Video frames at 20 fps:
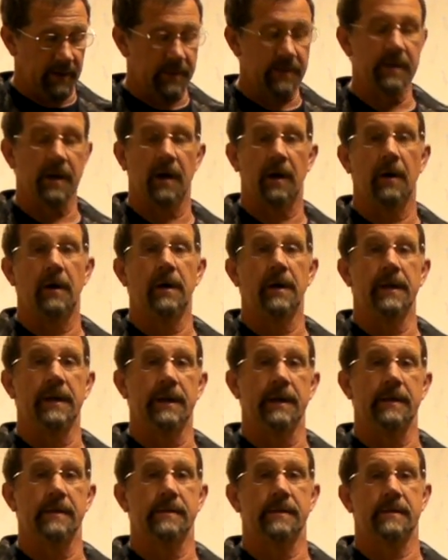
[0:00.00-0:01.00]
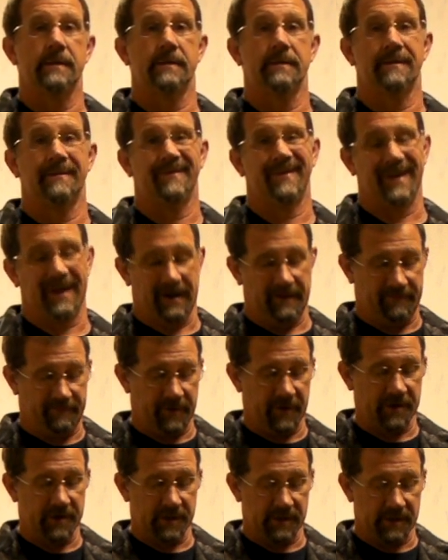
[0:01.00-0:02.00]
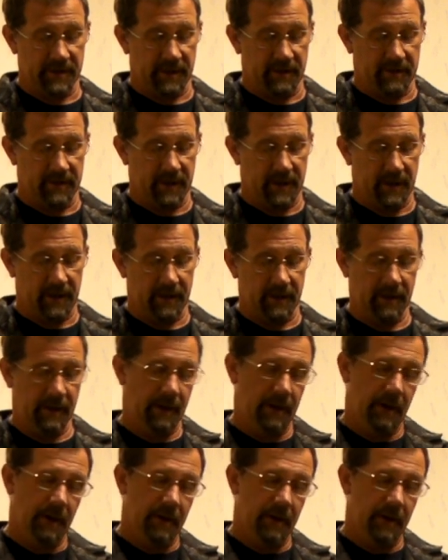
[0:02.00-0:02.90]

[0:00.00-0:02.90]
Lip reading: So it is an efficiency thing,